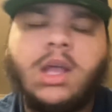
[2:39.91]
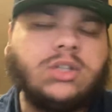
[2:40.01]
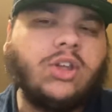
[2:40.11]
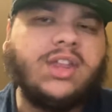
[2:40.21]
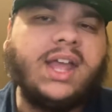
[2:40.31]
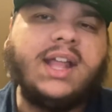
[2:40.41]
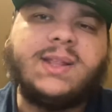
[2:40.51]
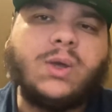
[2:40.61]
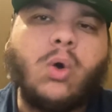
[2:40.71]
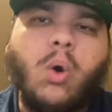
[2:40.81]
So
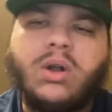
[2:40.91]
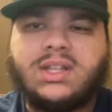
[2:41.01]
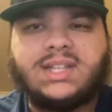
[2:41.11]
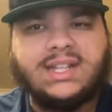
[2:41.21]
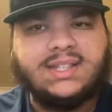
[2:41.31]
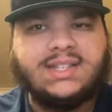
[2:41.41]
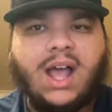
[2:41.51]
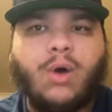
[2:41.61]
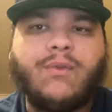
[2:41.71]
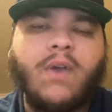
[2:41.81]
the quarters
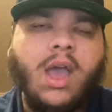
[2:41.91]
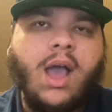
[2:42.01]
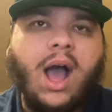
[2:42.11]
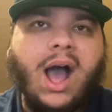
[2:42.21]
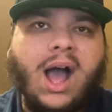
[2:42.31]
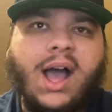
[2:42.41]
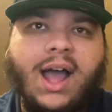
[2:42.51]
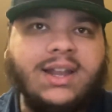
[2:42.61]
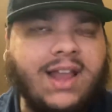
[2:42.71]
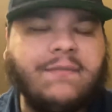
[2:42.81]
itself are
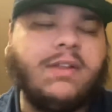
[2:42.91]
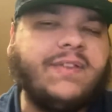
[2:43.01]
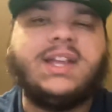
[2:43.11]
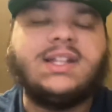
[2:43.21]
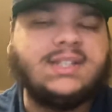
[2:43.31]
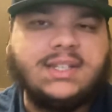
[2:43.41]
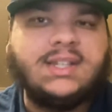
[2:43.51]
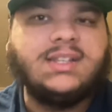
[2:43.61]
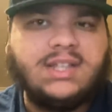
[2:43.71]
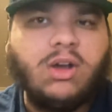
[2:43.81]
a level of
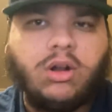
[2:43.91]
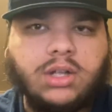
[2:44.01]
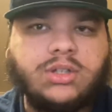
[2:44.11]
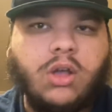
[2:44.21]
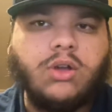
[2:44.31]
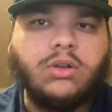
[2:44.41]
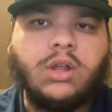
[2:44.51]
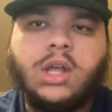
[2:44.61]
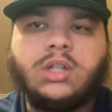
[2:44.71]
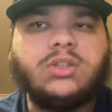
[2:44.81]
inconsistency on its own.
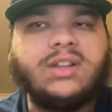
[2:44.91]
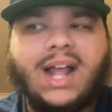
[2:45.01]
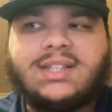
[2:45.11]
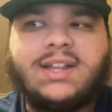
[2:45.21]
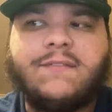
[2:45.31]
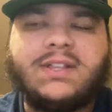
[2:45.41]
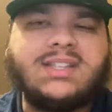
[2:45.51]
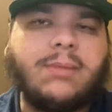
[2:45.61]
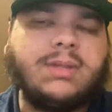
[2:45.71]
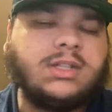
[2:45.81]
So that's definitely
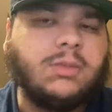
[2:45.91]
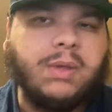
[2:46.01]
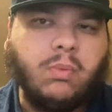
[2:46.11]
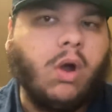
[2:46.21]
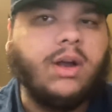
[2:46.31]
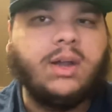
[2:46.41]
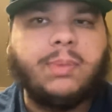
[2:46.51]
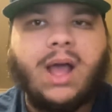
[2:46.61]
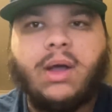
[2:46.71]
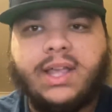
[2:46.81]
something to be worried
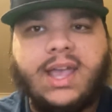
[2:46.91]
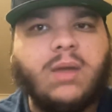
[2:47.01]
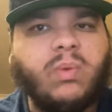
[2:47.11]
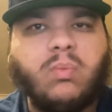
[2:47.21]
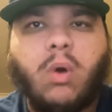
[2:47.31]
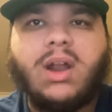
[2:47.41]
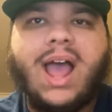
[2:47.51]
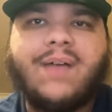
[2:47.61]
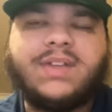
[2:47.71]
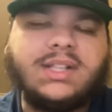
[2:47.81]
about. Again, we want to
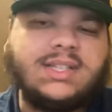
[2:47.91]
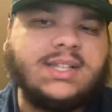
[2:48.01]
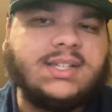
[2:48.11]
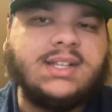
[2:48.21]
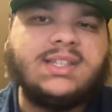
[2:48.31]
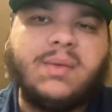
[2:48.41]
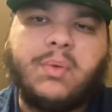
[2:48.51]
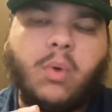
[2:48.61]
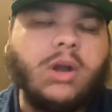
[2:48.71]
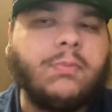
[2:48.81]
have consistency. We
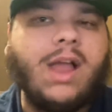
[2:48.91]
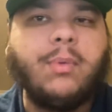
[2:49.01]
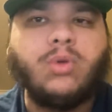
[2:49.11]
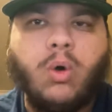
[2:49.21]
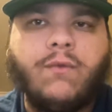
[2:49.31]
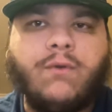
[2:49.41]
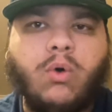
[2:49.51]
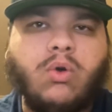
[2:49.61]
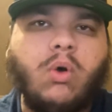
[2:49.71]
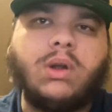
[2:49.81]
want to play with all
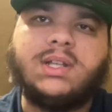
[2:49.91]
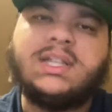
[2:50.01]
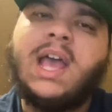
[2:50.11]
four quarters.